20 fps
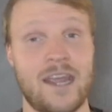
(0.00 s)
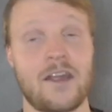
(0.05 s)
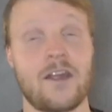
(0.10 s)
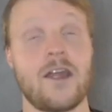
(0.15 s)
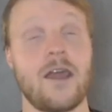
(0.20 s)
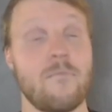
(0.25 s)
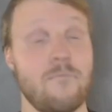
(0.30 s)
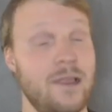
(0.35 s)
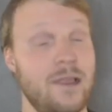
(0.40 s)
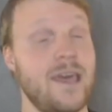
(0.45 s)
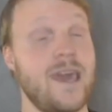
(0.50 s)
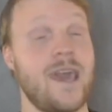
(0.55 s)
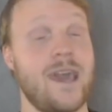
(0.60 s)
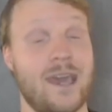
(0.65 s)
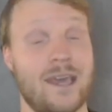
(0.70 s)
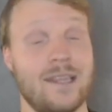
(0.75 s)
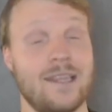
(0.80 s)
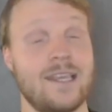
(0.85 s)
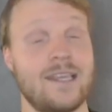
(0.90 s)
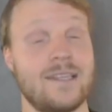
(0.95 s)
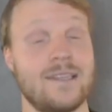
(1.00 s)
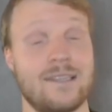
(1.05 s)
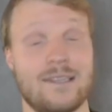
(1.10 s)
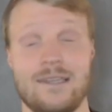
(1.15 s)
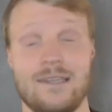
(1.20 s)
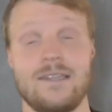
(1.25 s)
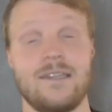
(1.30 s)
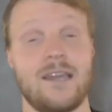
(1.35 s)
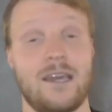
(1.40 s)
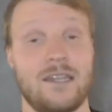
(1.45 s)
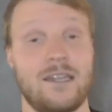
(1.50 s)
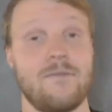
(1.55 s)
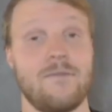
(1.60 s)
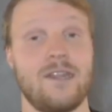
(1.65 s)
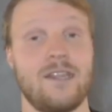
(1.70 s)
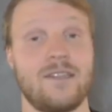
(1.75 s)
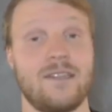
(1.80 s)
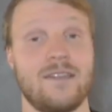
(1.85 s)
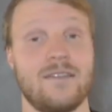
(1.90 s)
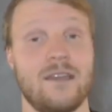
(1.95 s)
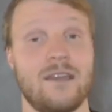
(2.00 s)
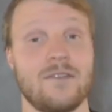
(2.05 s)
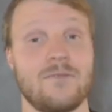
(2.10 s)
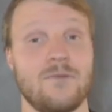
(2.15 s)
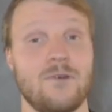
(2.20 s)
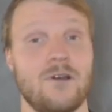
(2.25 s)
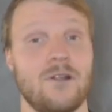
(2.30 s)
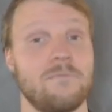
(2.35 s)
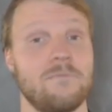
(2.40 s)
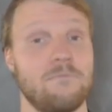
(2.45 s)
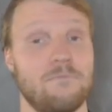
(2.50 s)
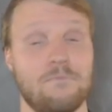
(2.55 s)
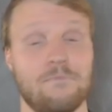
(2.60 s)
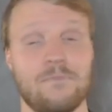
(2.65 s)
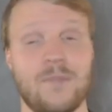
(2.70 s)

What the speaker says: and playing at least 90 minutes as well